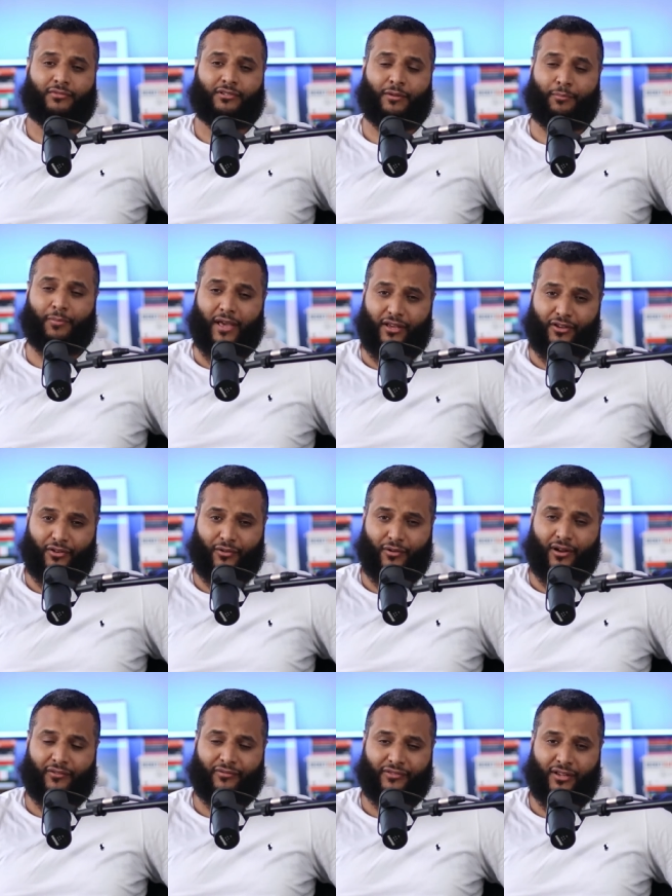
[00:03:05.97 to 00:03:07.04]
debate you're
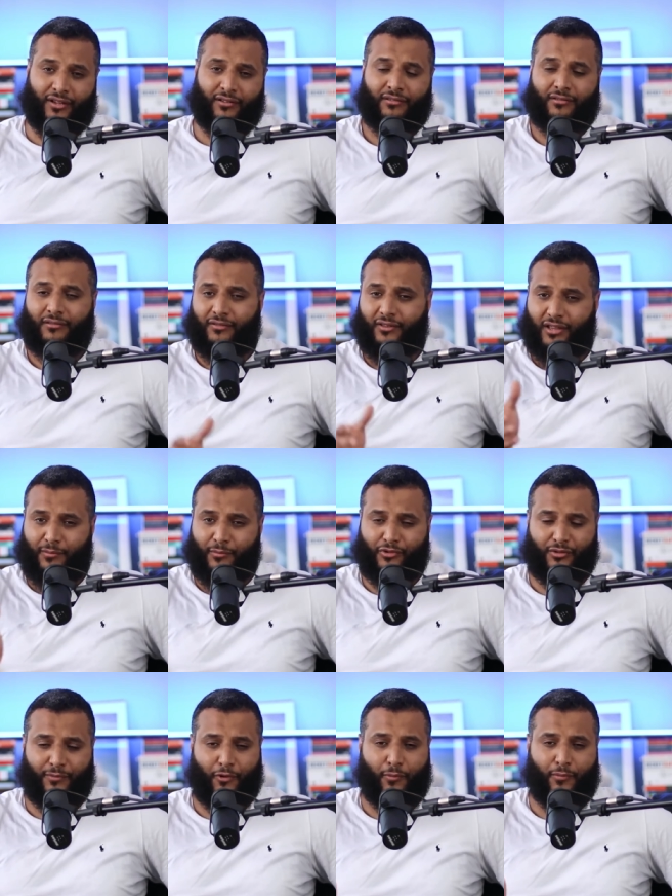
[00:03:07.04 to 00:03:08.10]
after then the
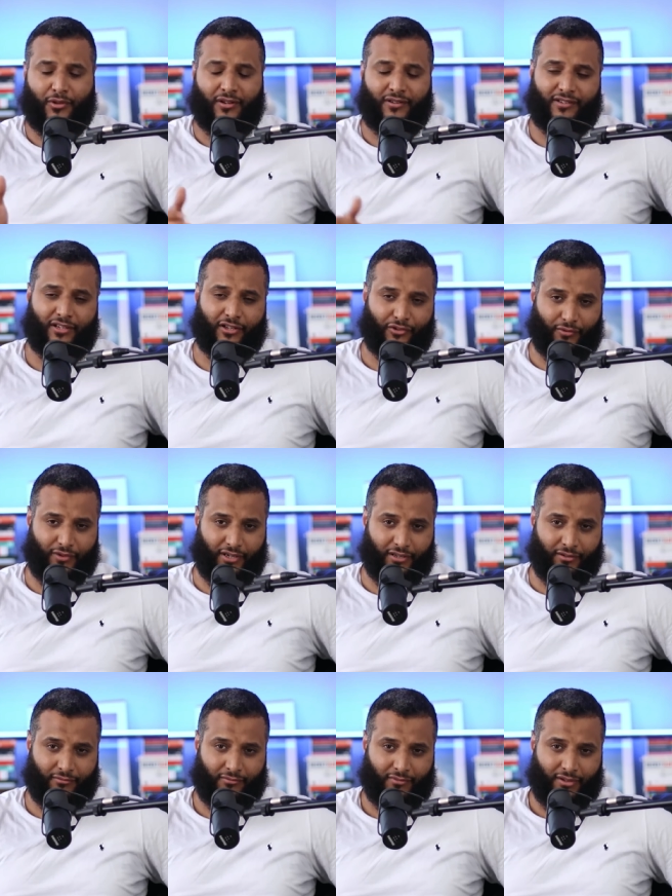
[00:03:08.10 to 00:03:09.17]
muslim community is ready